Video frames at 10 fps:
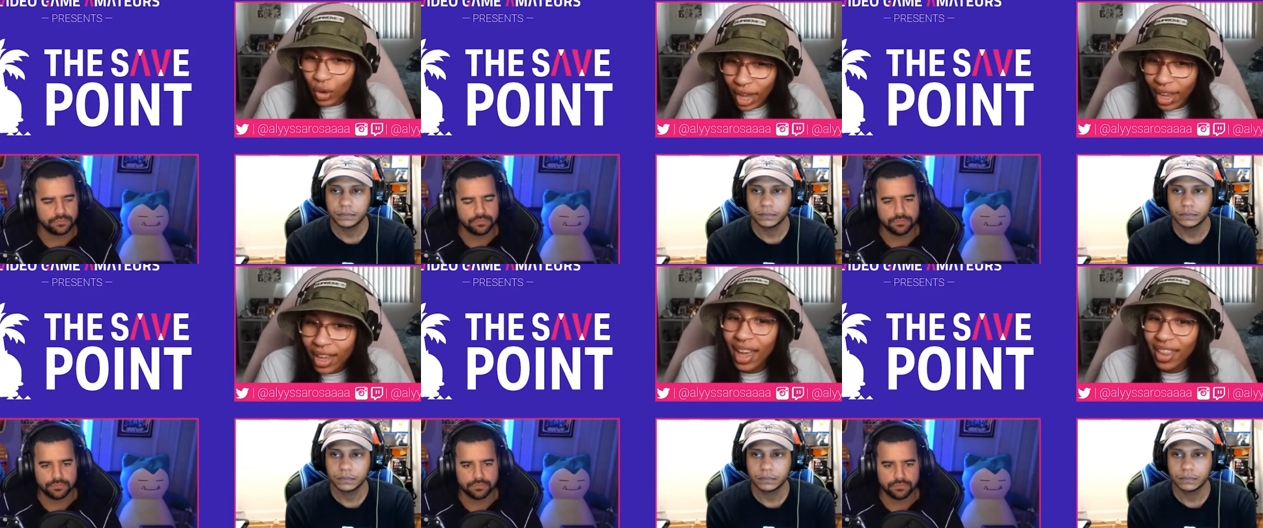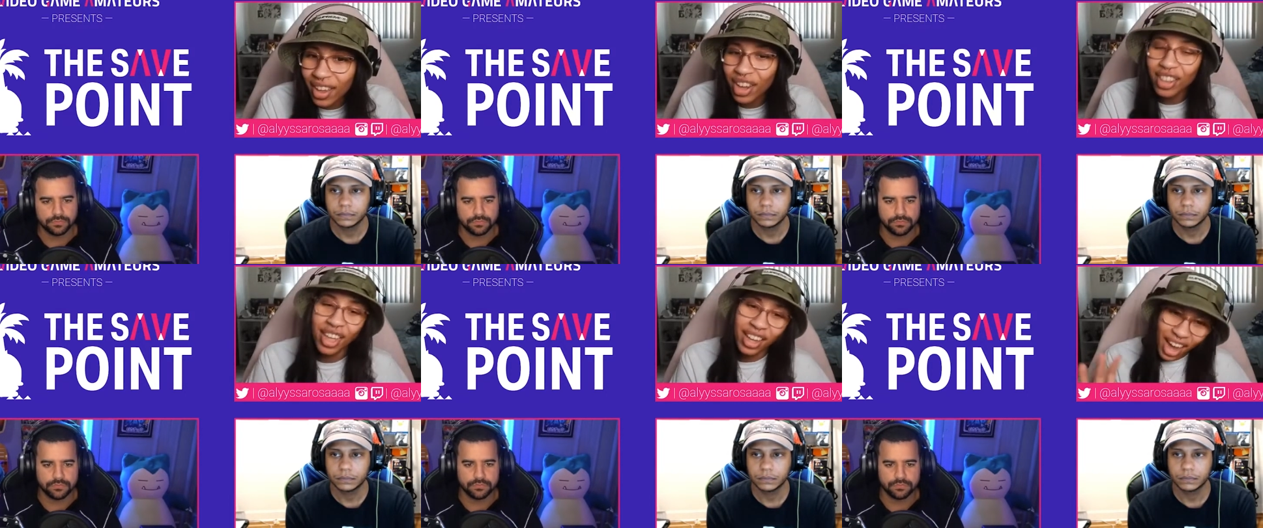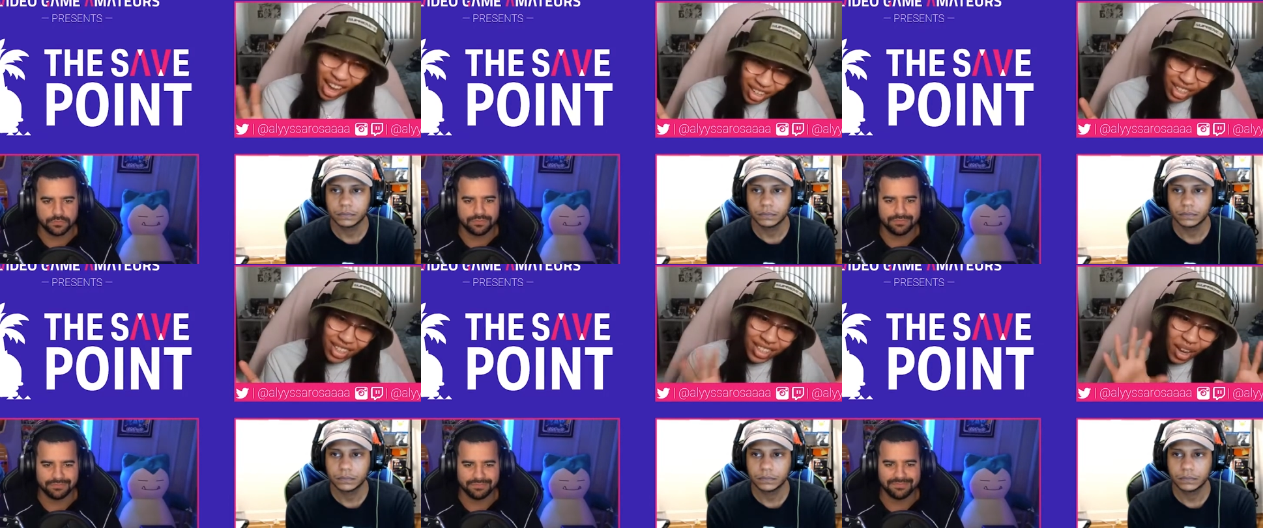Speaker 1: okay, yeah, they, they kind
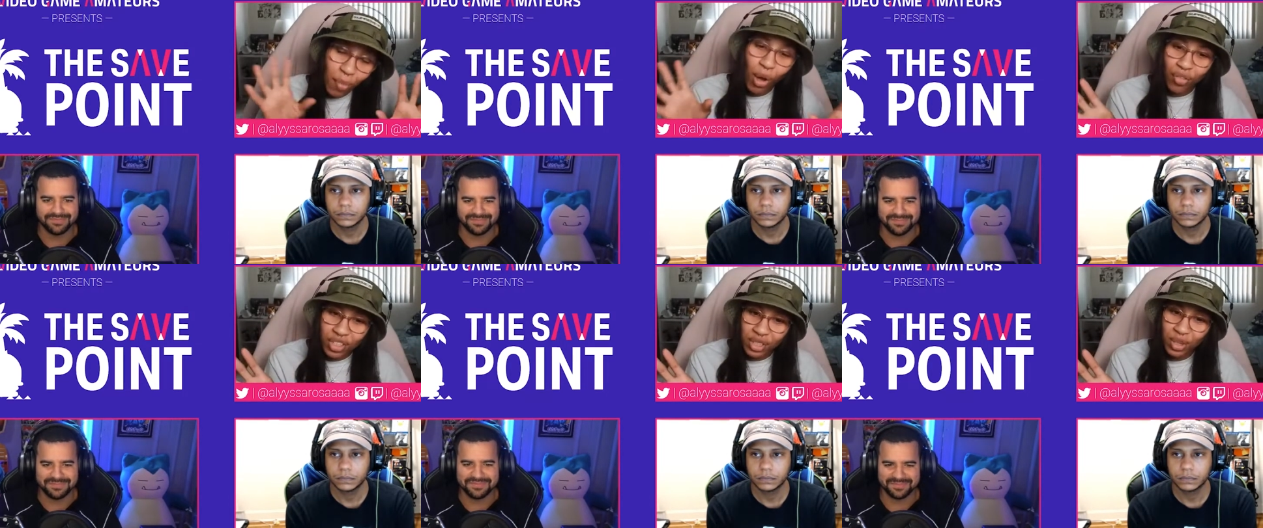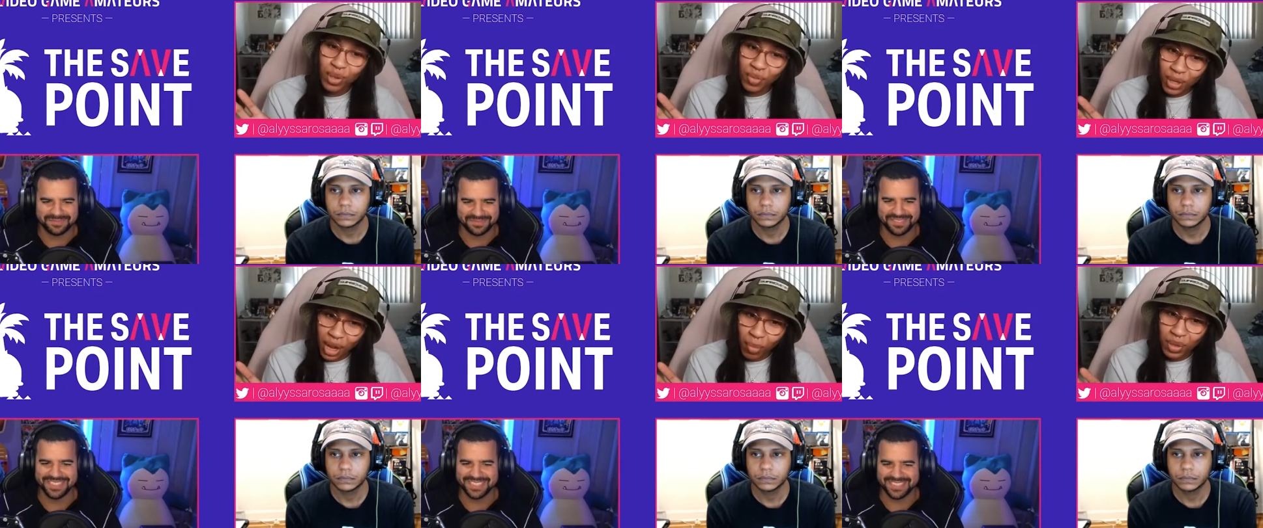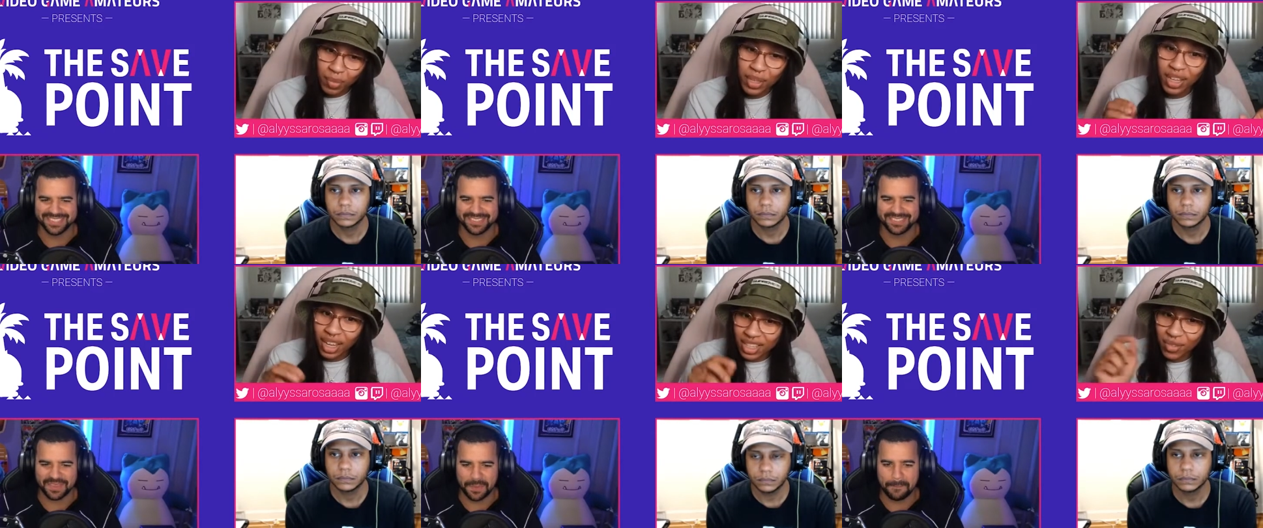of come off as a little bit of monopoly
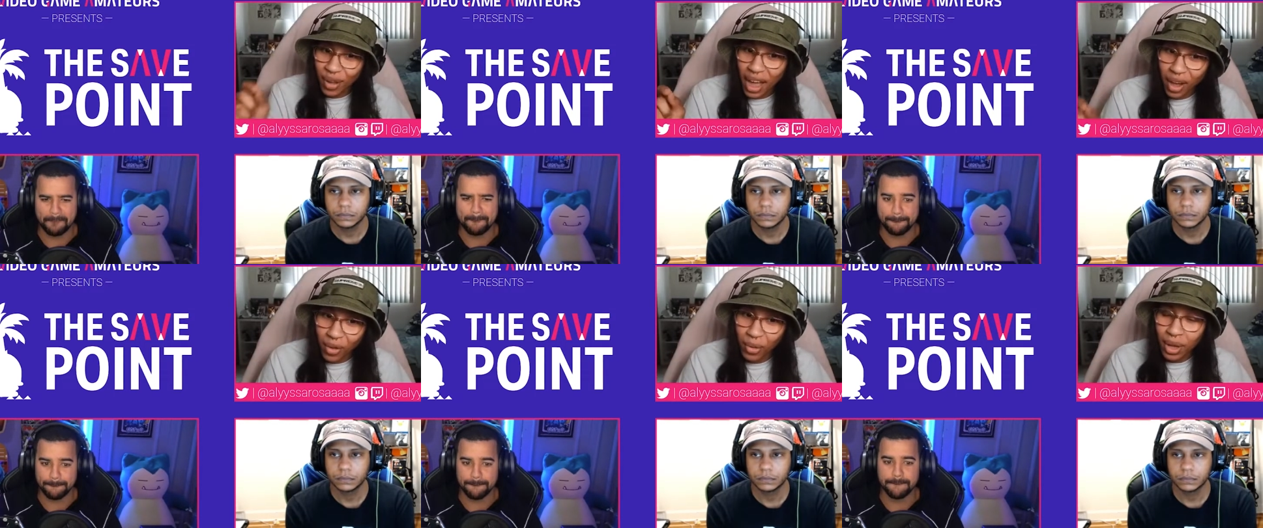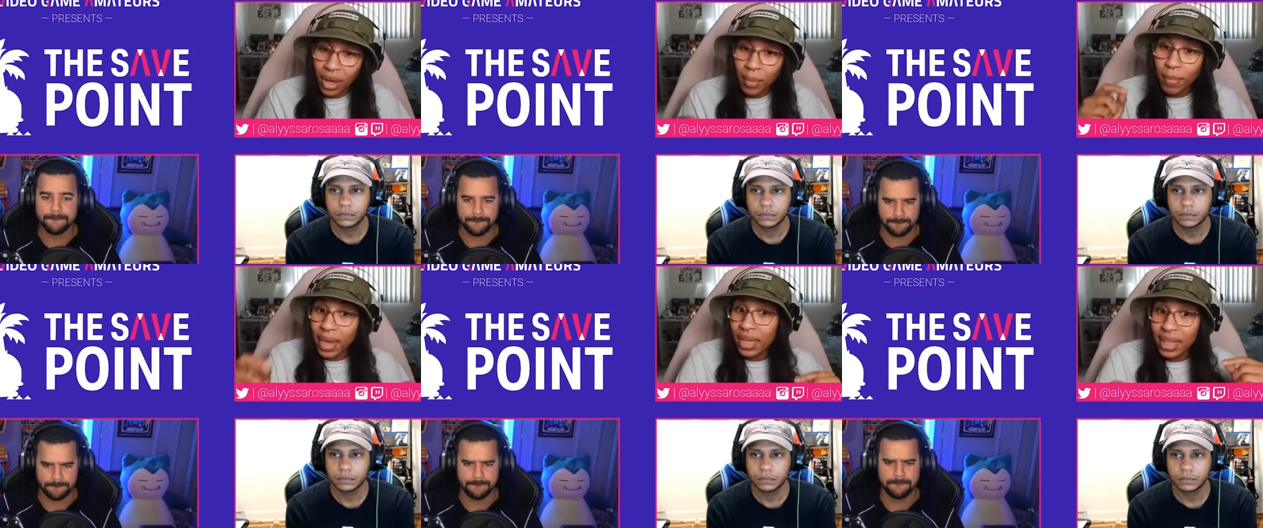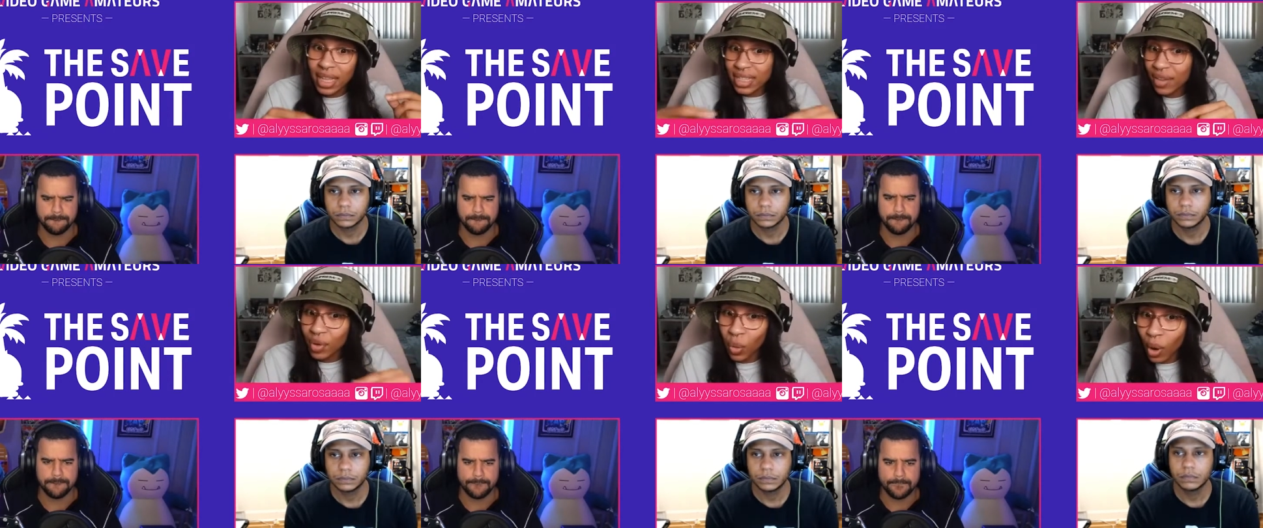because of how many things
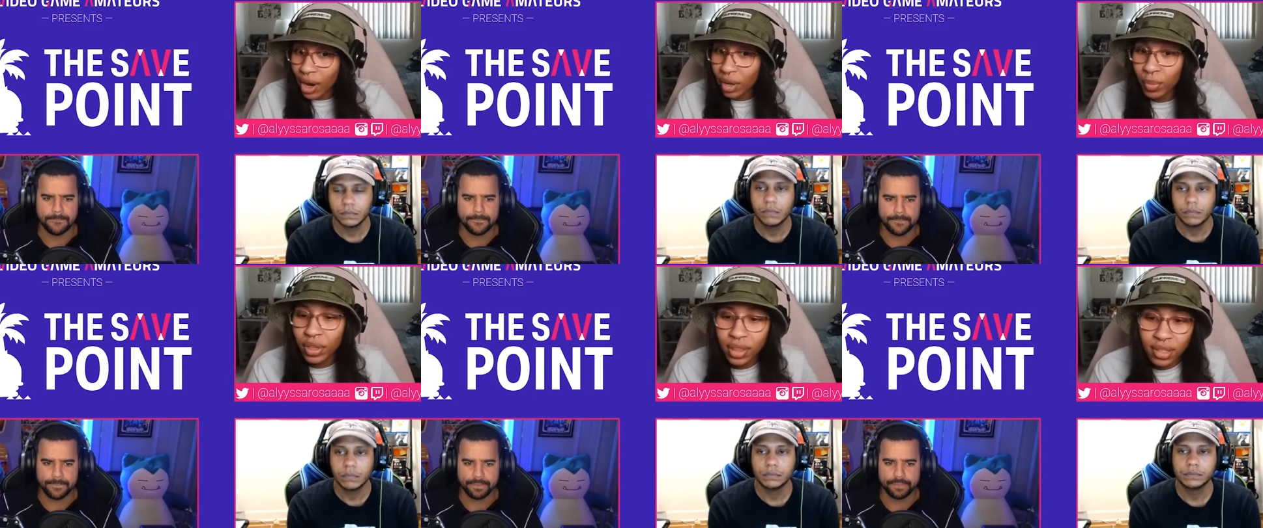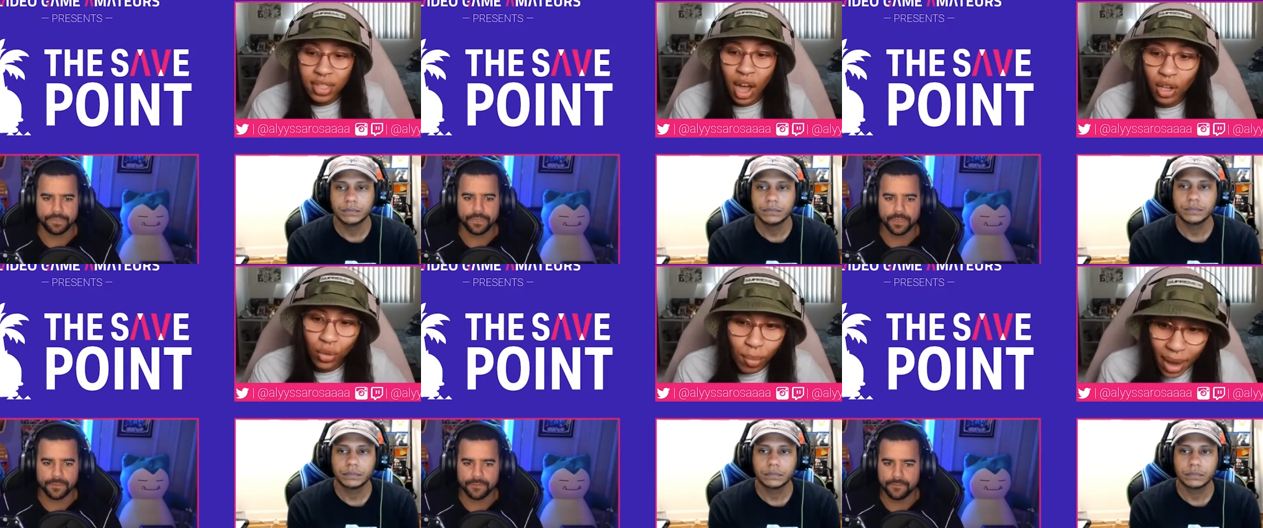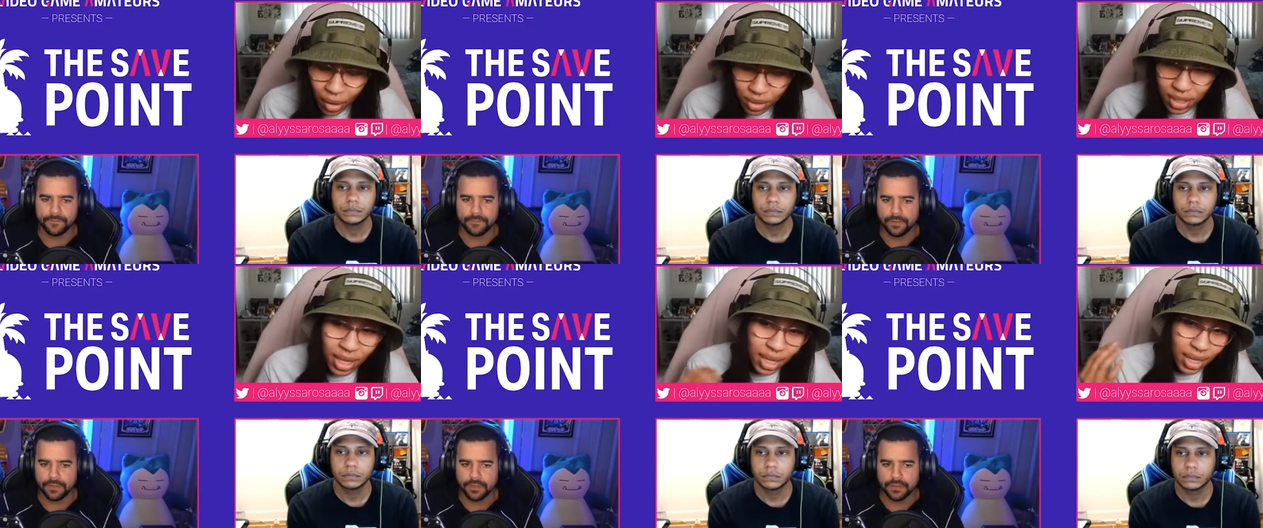they've acquired, but the dollar amount